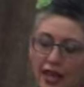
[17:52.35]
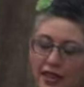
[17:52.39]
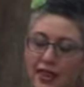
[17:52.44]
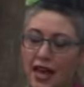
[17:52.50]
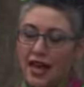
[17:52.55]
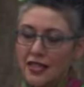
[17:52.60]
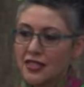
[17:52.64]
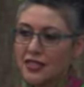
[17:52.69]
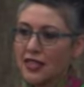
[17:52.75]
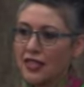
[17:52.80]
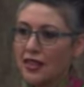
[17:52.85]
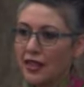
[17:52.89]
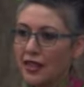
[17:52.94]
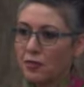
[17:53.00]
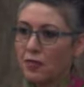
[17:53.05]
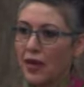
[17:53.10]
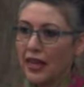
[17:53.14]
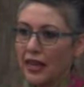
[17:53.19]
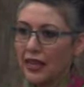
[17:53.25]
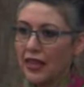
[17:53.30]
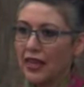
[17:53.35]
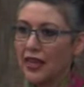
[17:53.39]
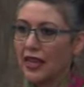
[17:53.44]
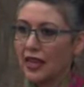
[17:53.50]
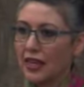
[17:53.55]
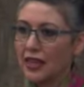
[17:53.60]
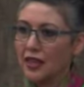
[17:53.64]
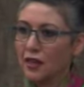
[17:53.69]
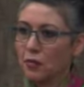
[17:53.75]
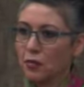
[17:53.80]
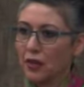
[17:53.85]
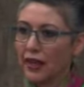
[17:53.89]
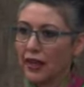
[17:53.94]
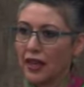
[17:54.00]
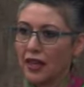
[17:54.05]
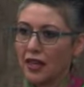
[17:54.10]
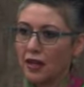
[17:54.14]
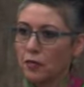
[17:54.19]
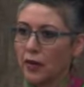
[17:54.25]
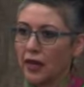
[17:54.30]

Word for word: and that's in the making and in the plan.